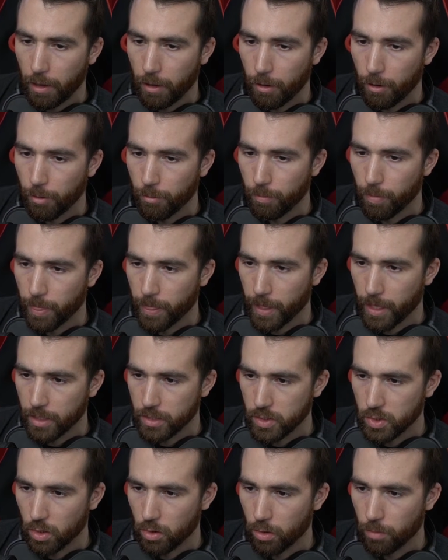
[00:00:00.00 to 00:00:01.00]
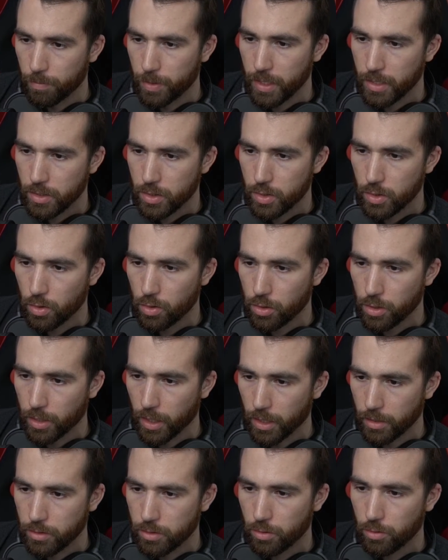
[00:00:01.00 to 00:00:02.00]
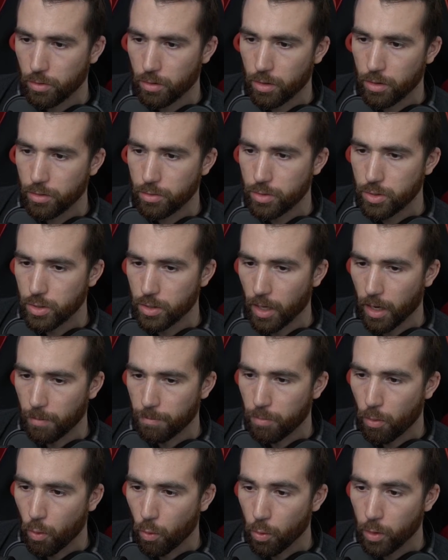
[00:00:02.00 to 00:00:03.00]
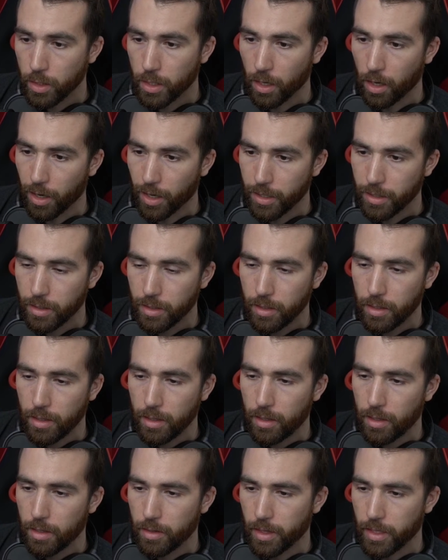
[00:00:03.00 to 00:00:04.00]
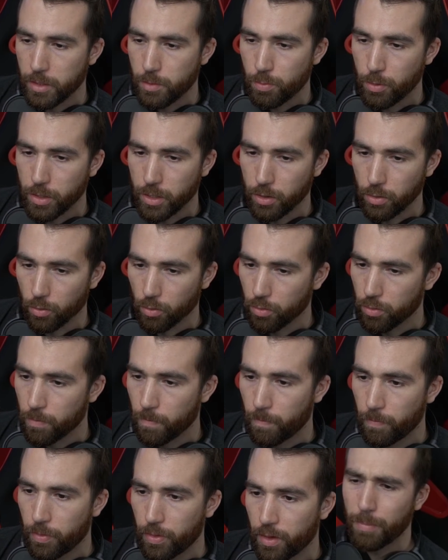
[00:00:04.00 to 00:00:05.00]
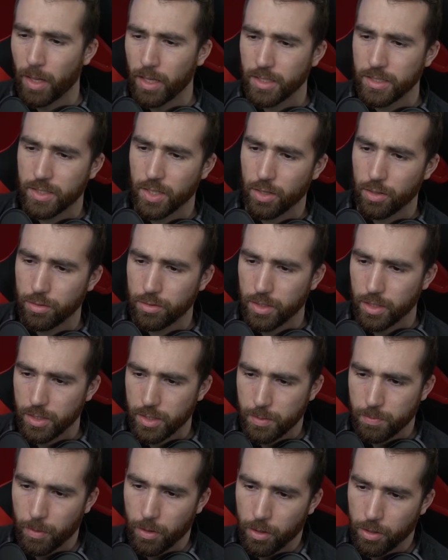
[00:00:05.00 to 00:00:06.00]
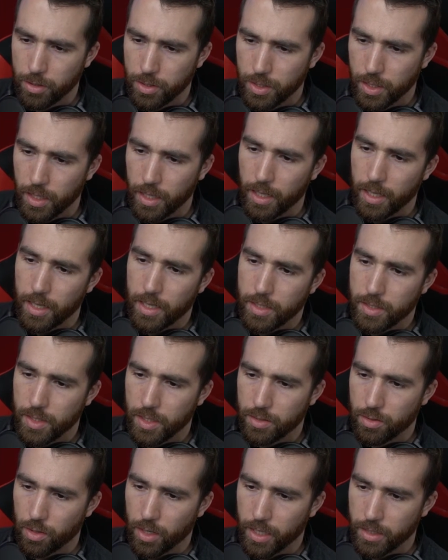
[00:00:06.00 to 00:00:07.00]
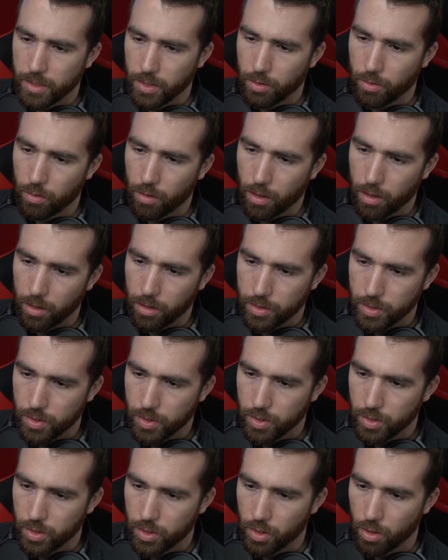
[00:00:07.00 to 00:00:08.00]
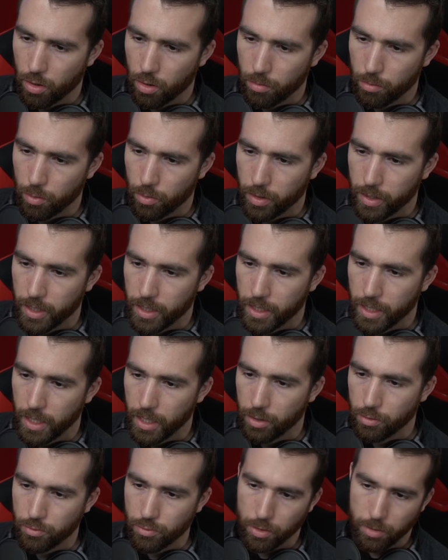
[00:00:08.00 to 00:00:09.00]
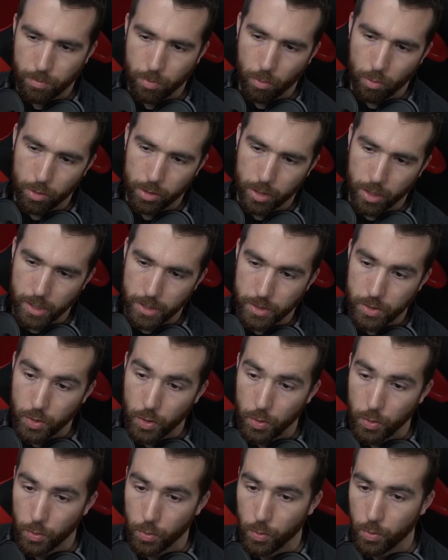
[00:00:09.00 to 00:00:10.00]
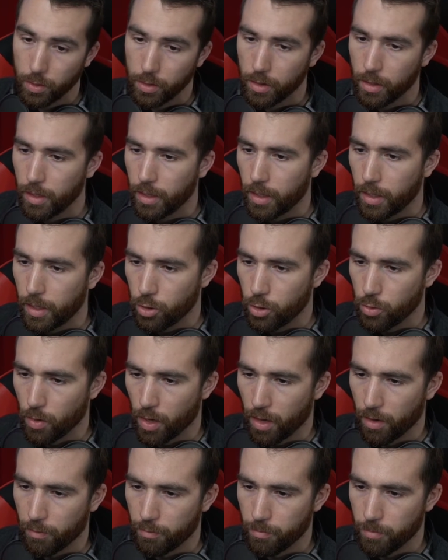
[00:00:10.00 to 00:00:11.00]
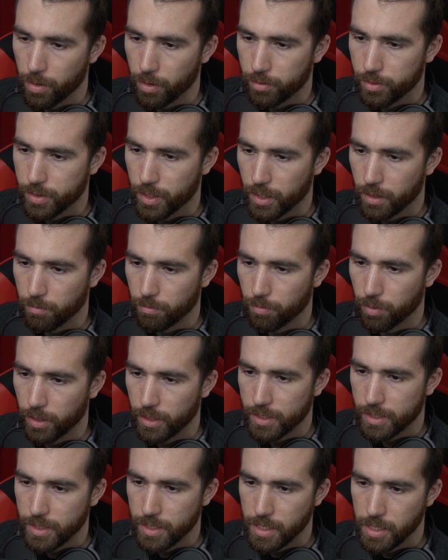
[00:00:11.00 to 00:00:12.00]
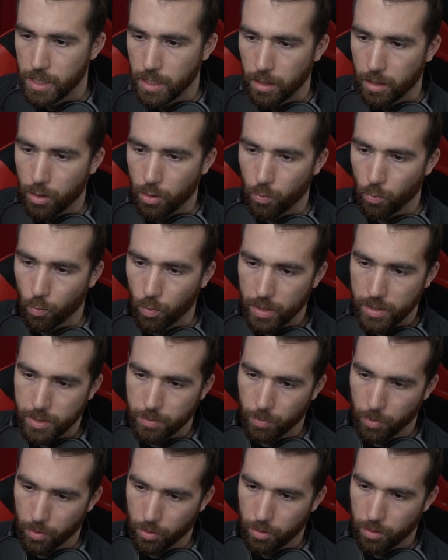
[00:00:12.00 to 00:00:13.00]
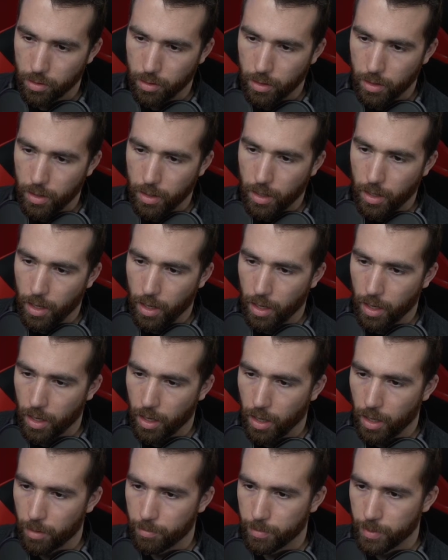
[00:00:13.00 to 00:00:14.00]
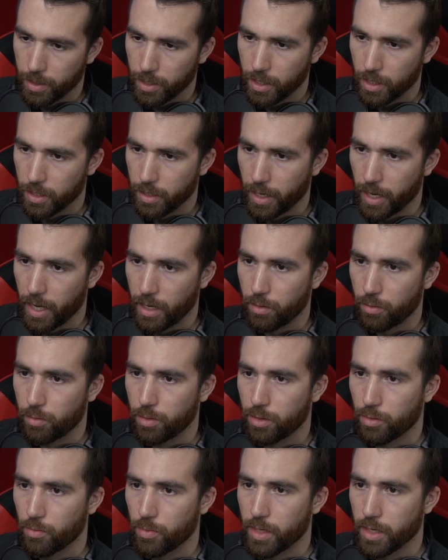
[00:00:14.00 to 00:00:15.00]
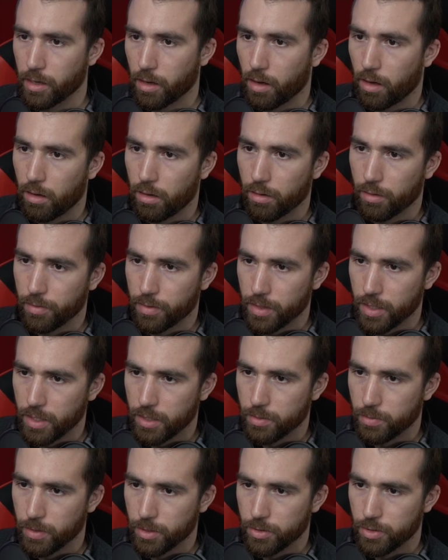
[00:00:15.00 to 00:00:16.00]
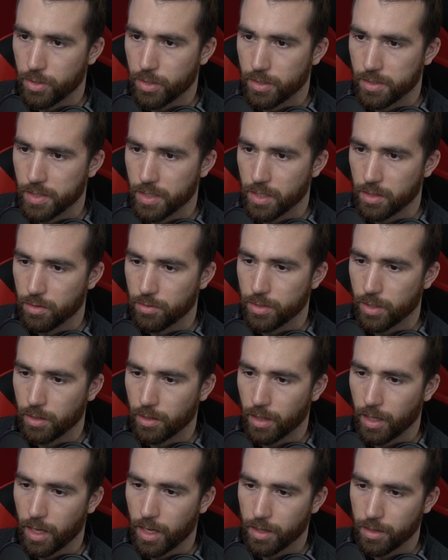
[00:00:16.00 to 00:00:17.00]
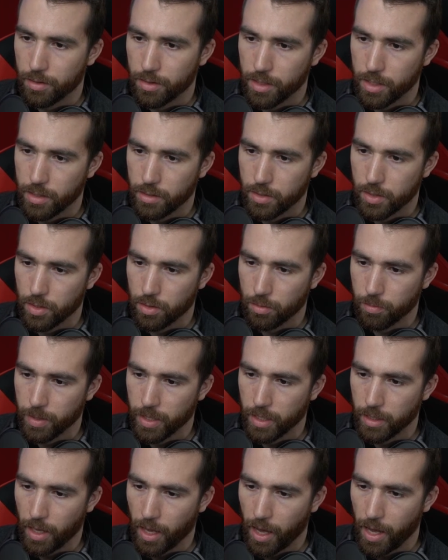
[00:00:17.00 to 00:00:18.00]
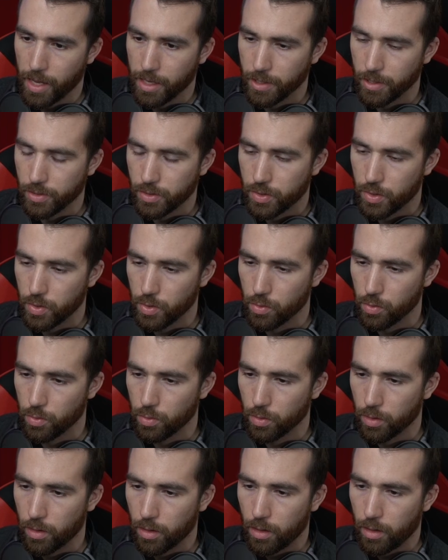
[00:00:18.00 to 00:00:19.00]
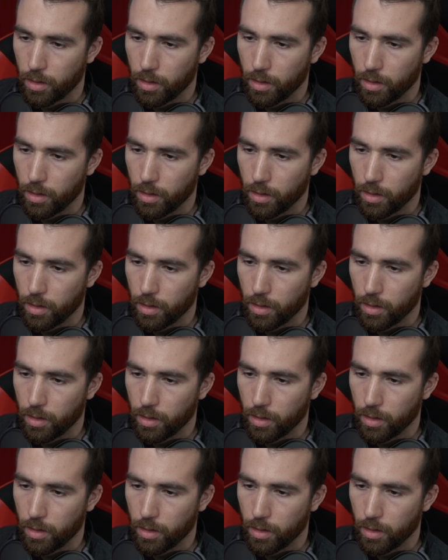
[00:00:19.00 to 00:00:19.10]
I saw a Pinsir, you got Tauros, you got Porygon. That's pretty cool. You got Politoed, Dunsparce, Scizor, Heracross, Skarmory, Kingdra, Porygon 2. You have Miltank, Blissey, Whismur. Again, I don't want to read all of these, but as you can see, there's a lot of these that are being added to